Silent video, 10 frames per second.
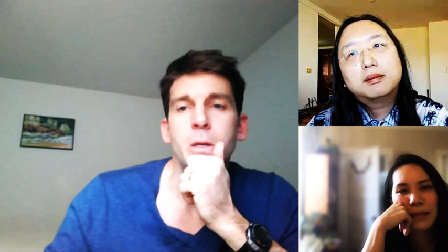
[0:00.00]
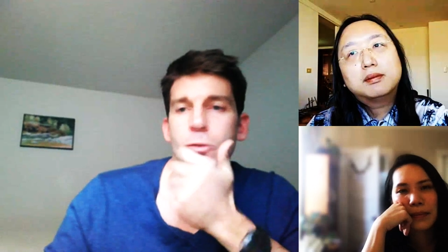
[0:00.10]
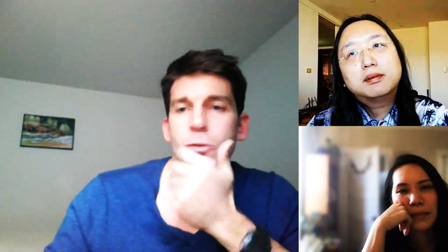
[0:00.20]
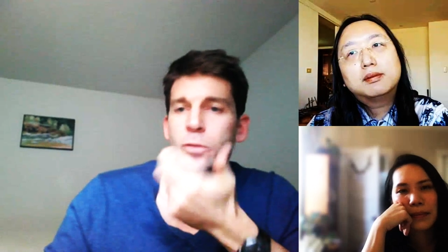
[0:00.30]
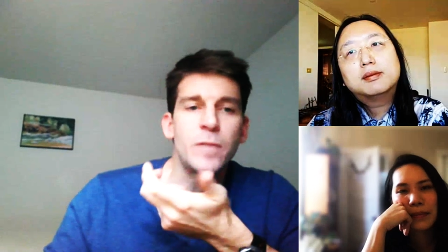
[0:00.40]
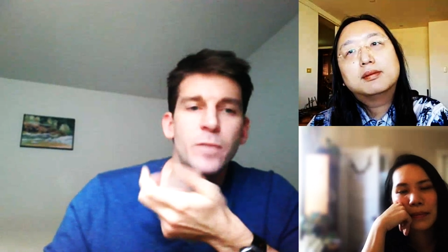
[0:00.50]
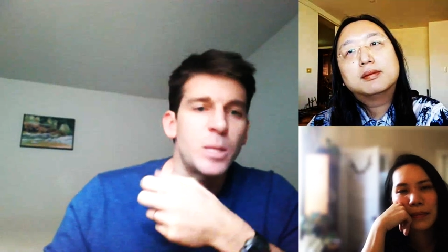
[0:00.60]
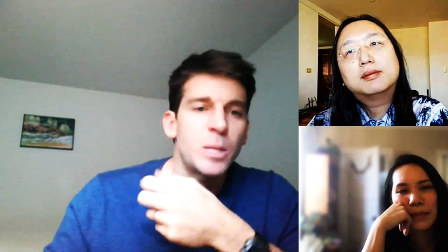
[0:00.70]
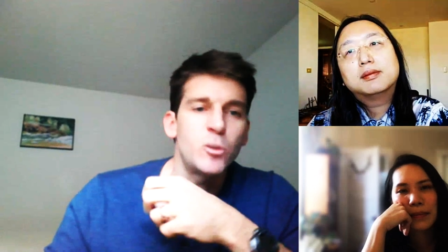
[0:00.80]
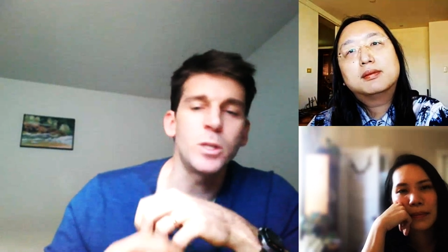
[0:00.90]
Speaker 1: sort of
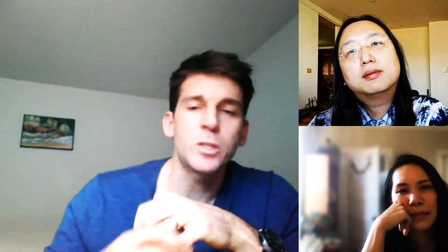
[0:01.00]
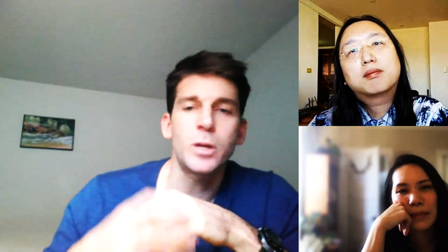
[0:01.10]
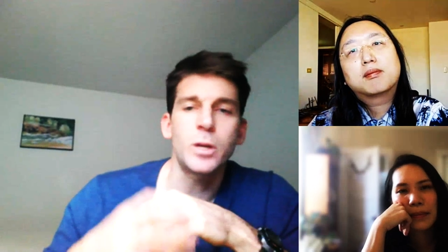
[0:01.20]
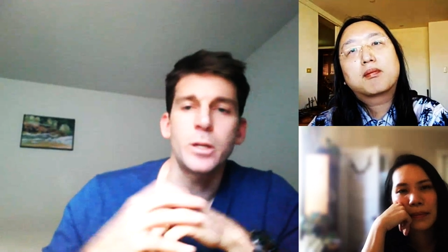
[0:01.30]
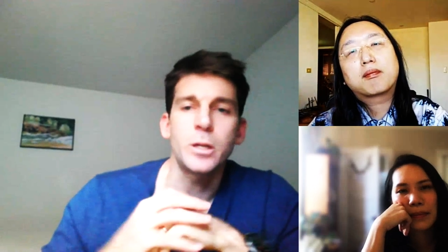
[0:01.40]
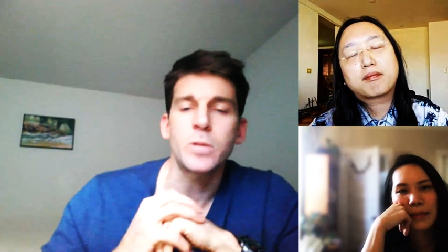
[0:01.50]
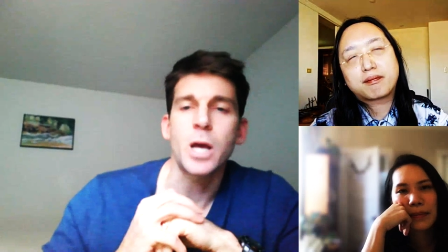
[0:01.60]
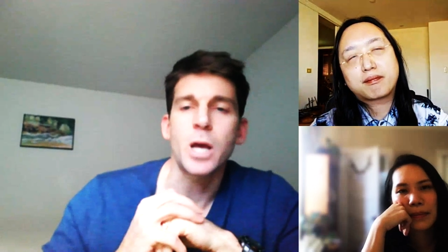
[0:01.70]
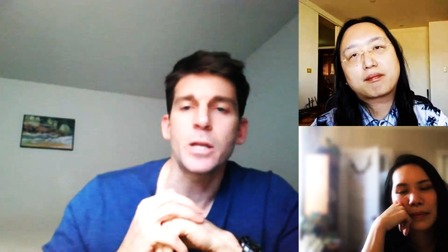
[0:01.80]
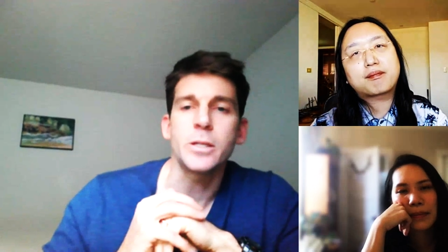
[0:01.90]
nonviolent movements, right? You know
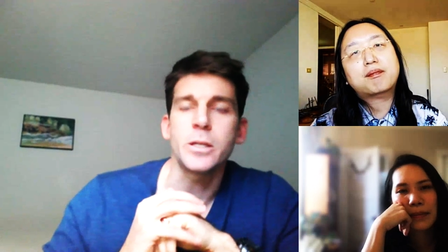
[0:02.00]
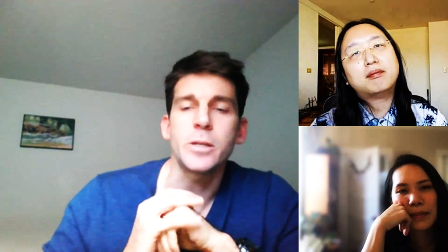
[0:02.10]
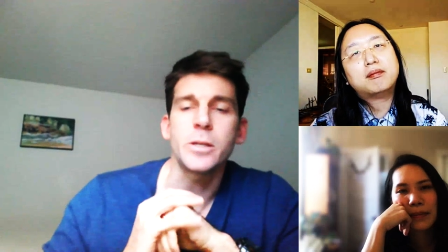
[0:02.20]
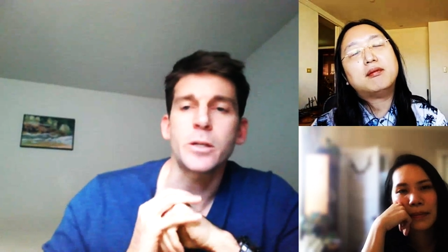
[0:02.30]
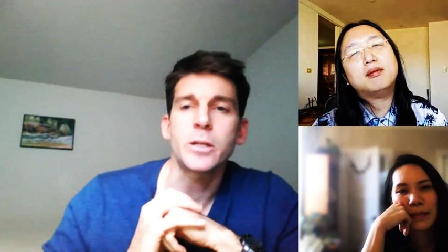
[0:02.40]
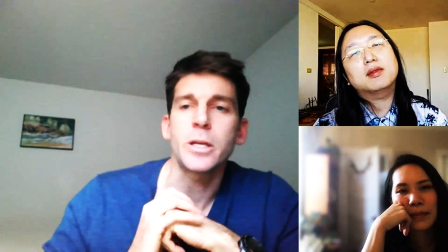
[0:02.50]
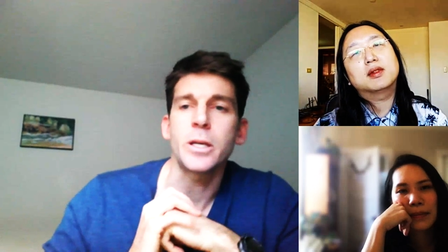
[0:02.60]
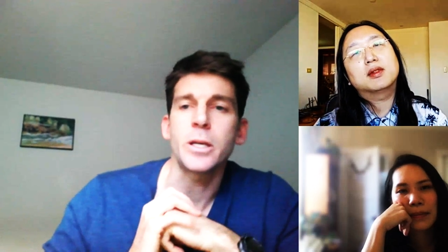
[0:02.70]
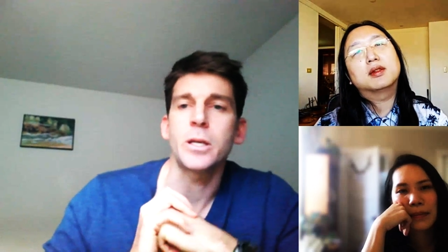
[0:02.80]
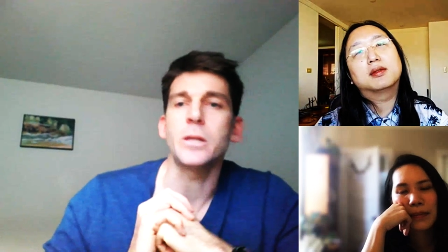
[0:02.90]
Gandhi and Dr.
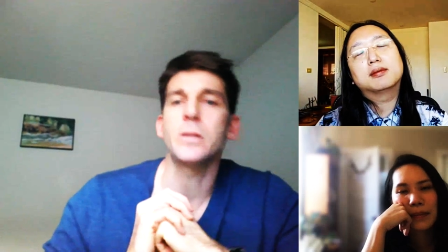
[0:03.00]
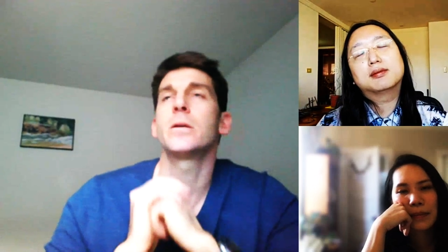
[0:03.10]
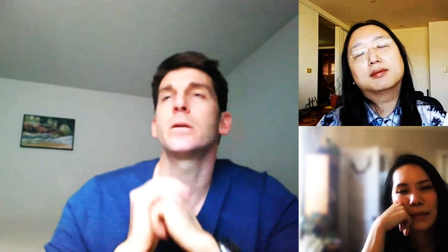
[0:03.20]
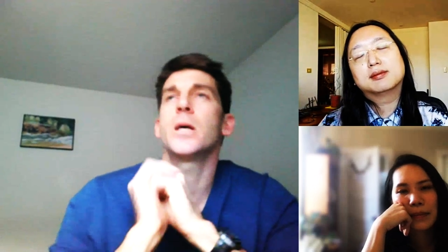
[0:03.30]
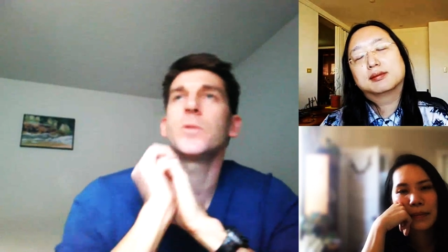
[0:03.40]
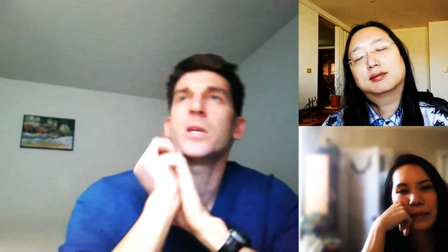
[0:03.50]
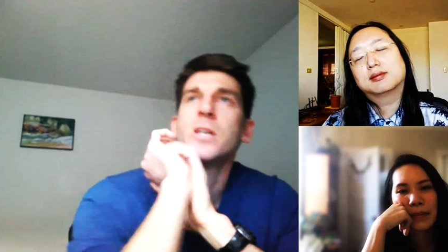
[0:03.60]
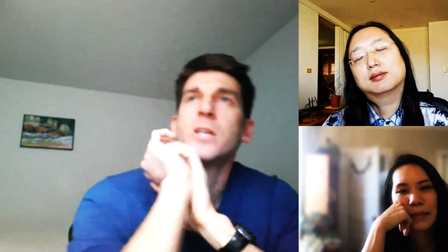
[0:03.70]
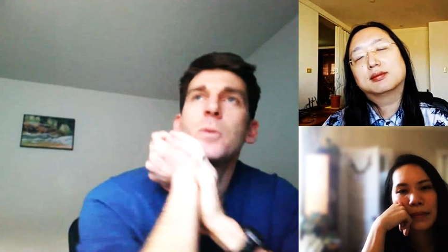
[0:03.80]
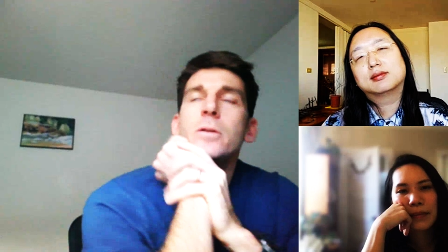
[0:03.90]
King and um, the
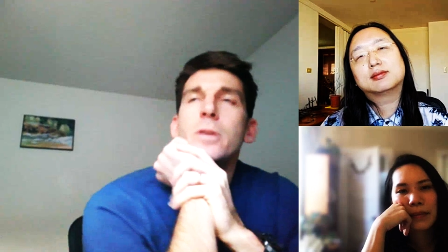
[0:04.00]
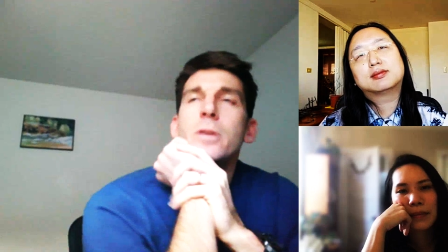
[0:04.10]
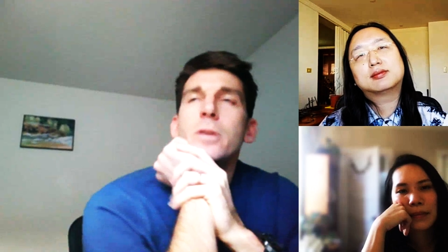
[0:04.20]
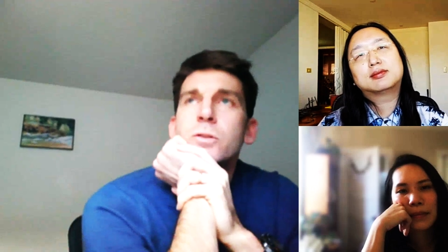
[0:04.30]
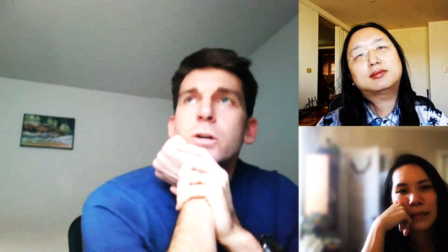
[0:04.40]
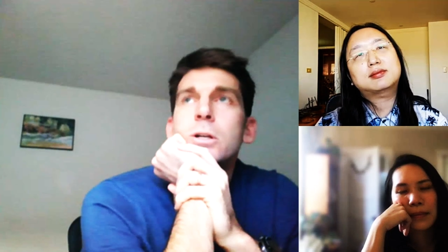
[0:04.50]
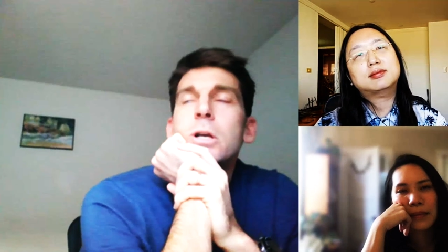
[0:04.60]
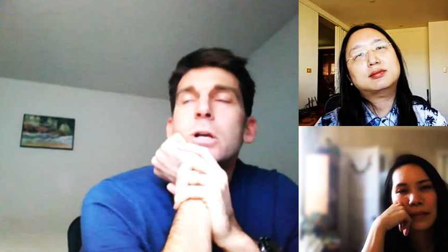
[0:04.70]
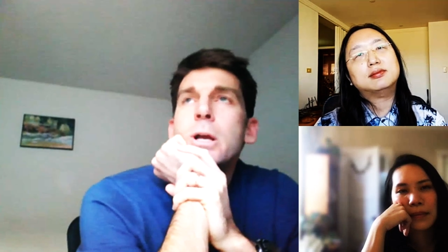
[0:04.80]
anti-apartheid struggle,